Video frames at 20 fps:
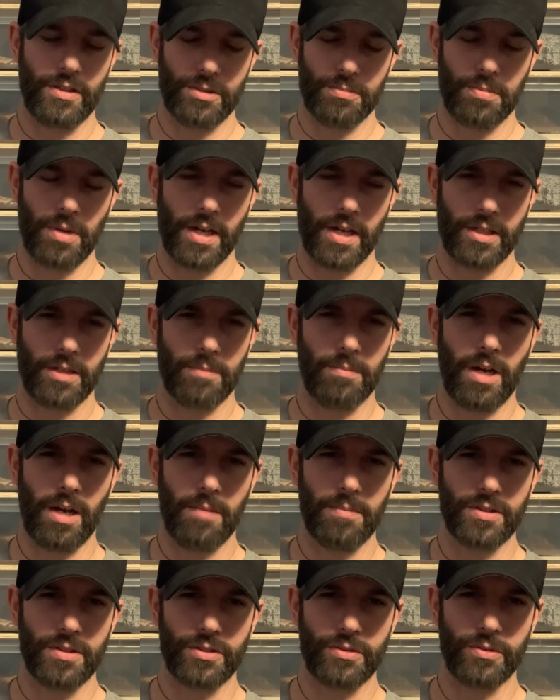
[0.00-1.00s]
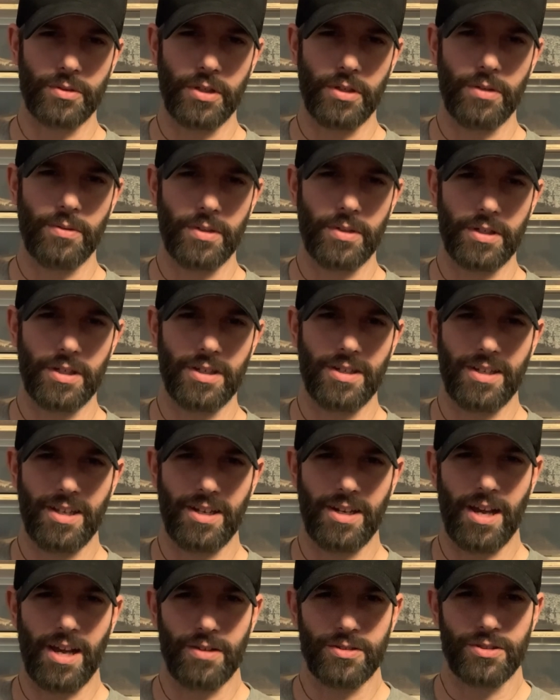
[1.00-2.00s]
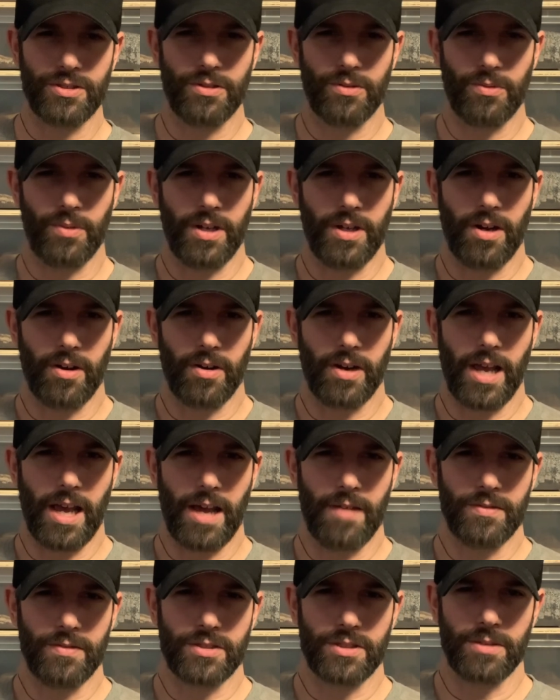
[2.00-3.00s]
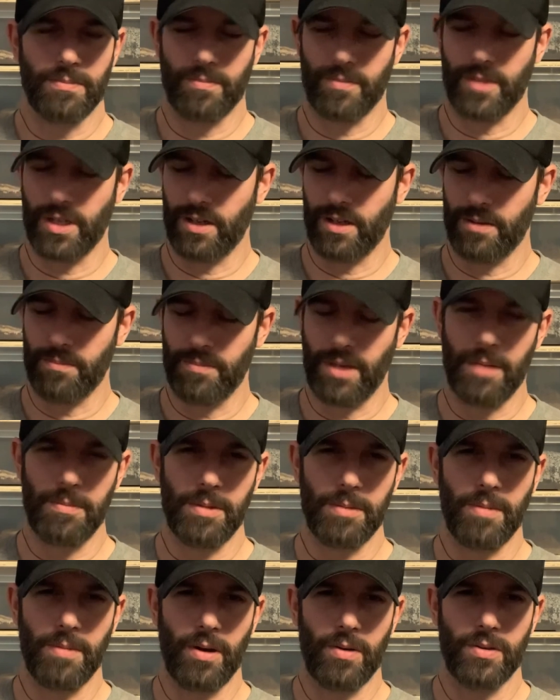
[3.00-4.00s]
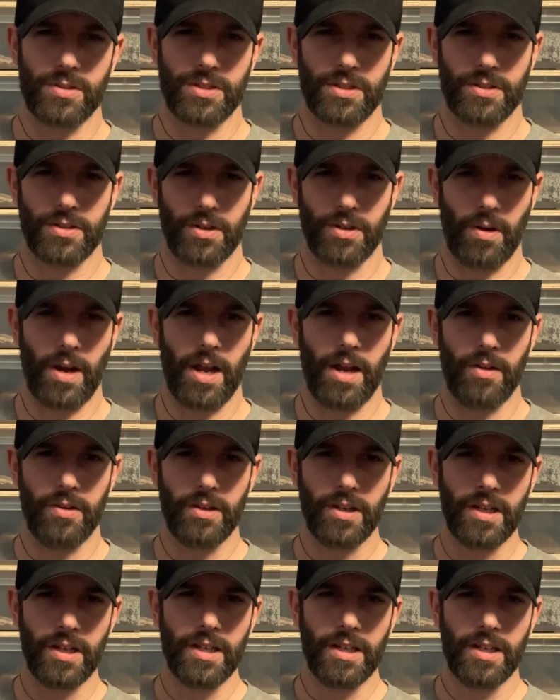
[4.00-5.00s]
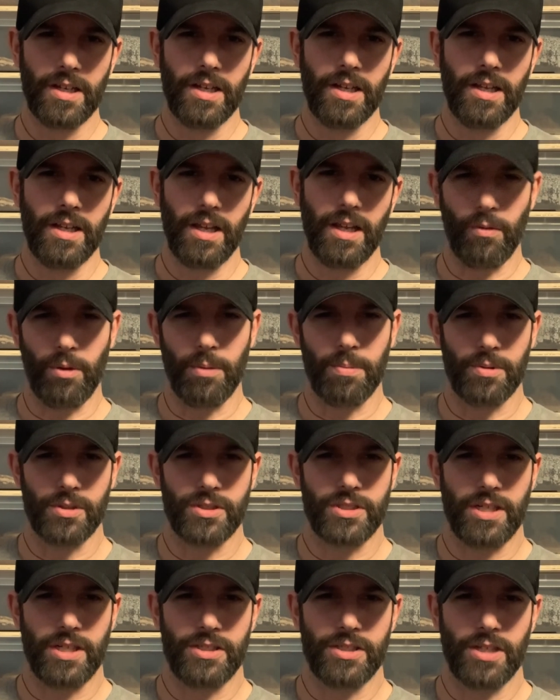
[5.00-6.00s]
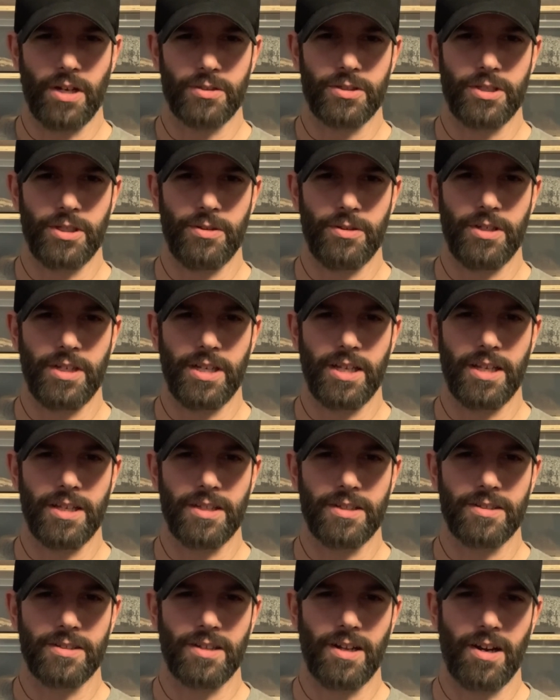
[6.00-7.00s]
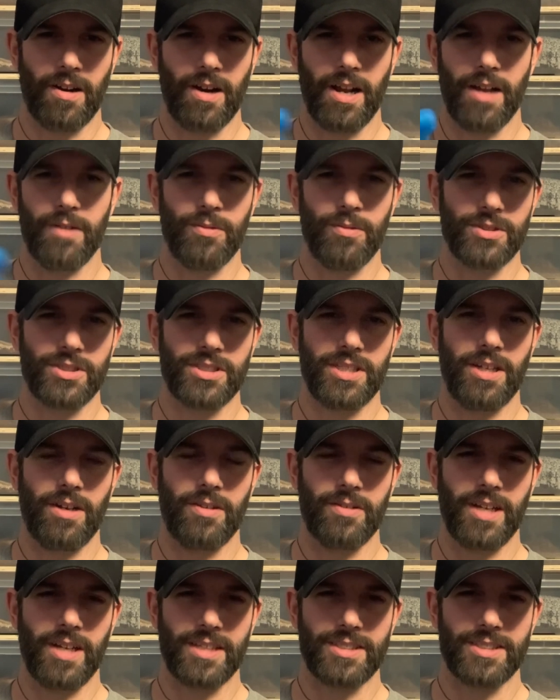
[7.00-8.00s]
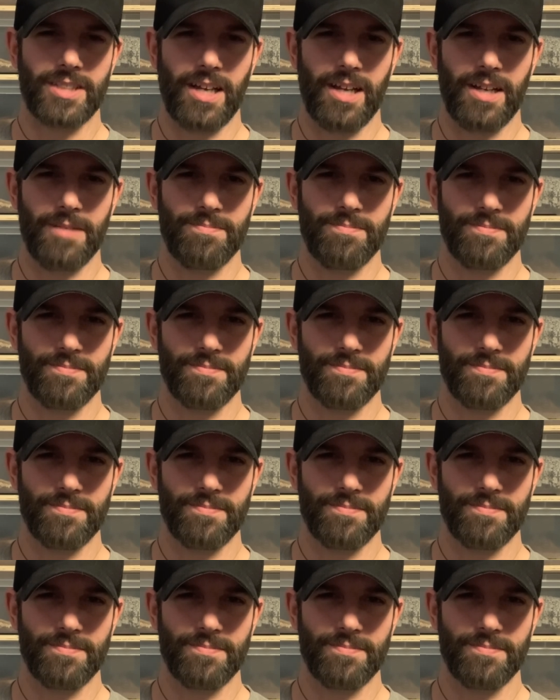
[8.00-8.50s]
pregnant mamas are doing, and how soon we are to having some baby boas on the ground. And we appreciate y'all tuning in. All right, we'll see y'all next time.